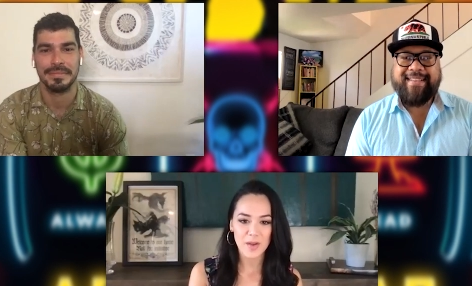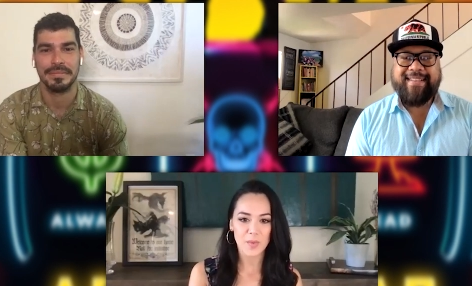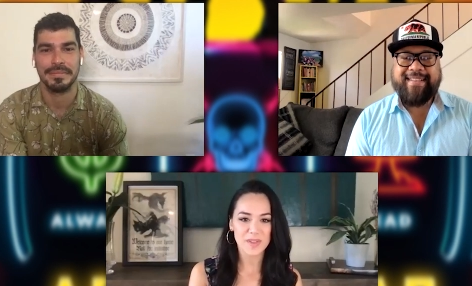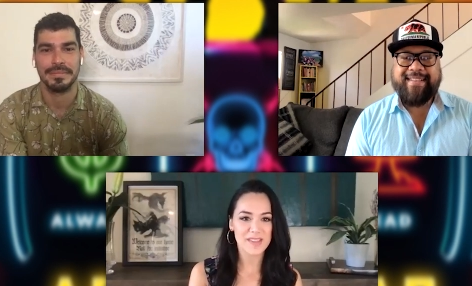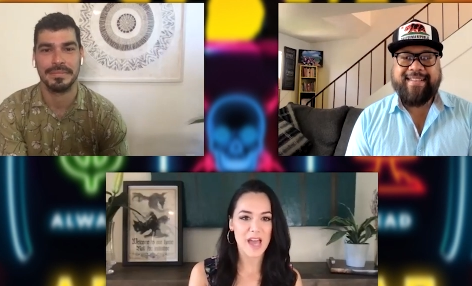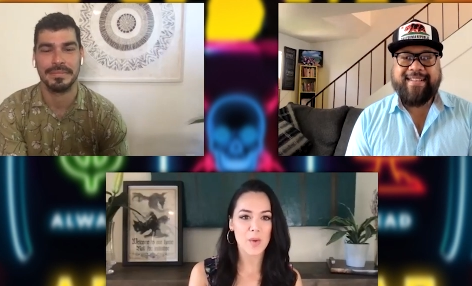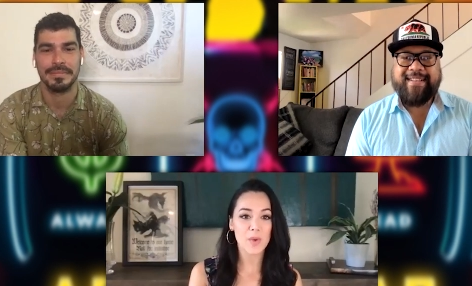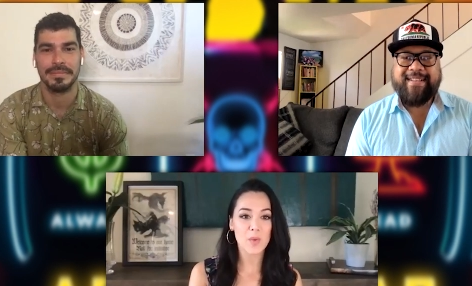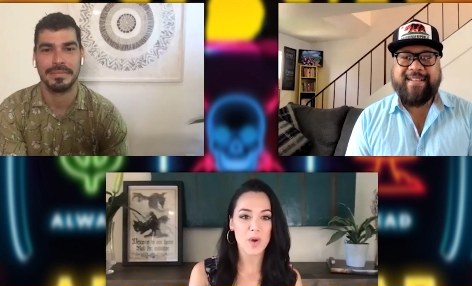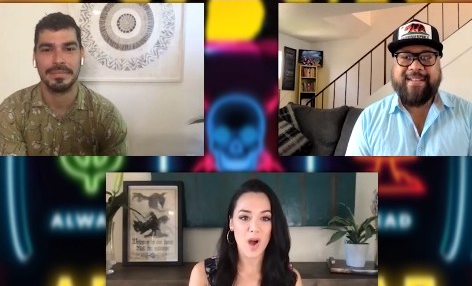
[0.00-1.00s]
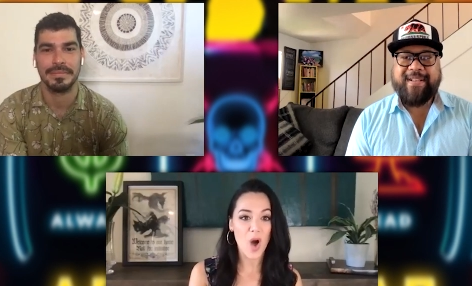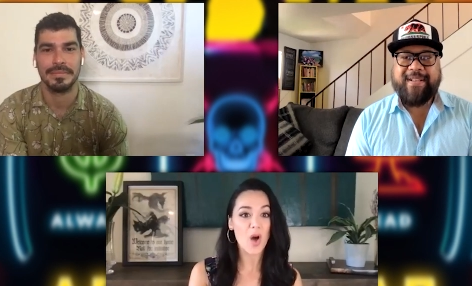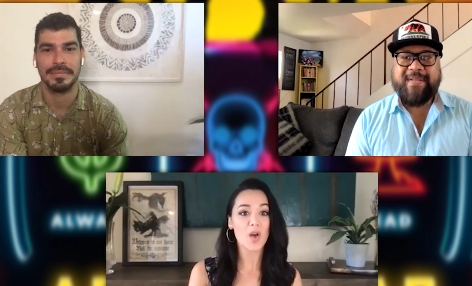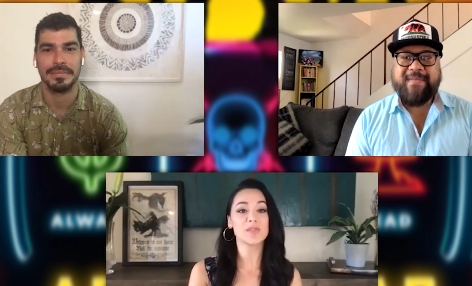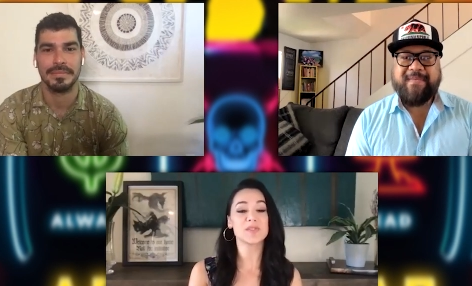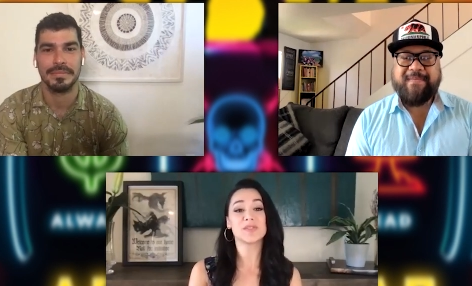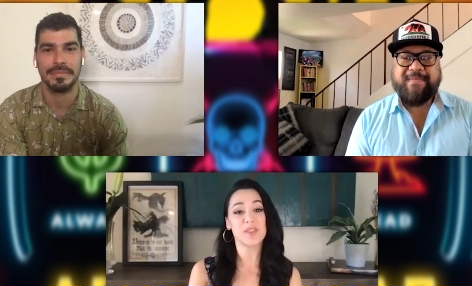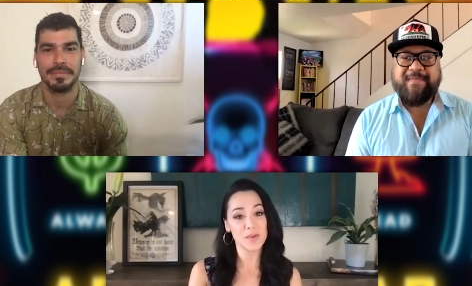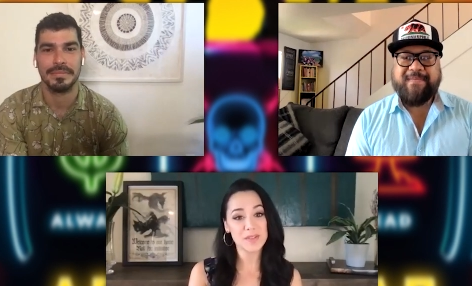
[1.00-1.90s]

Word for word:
Speaker 1: was that we were all so